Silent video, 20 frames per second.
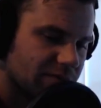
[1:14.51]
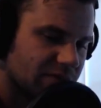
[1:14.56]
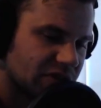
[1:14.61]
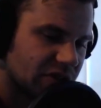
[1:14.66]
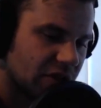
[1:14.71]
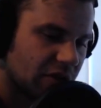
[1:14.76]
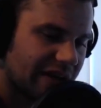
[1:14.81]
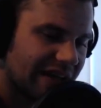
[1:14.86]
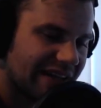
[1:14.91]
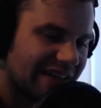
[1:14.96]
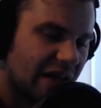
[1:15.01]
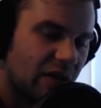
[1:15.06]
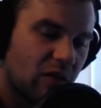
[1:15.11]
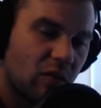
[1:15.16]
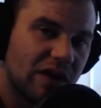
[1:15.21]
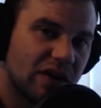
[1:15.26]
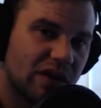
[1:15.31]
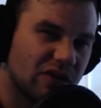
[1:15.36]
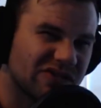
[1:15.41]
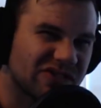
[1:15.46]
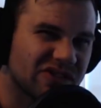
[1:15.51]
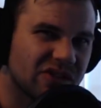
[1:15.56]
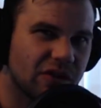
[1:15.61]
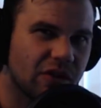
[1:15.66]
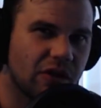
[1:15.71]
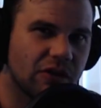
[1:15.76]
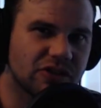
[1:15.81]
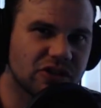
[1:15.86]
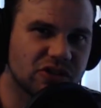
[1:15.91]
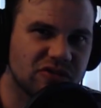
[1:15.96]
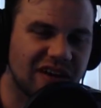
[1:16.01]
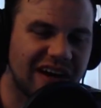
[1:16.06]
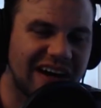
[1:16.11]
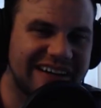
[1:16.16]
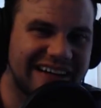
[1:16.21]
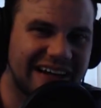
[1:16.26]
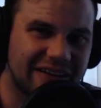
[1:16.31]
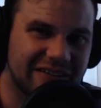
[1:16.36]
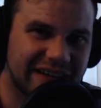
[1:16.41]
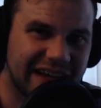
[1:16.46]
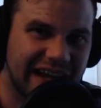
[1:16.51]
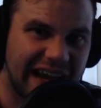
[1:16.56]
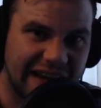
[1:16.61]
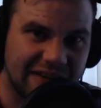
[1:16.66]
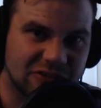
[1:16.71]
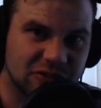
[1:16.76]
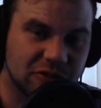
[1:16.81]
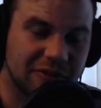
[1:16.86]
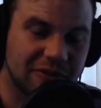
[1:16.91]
So can they win those close, grind-out games,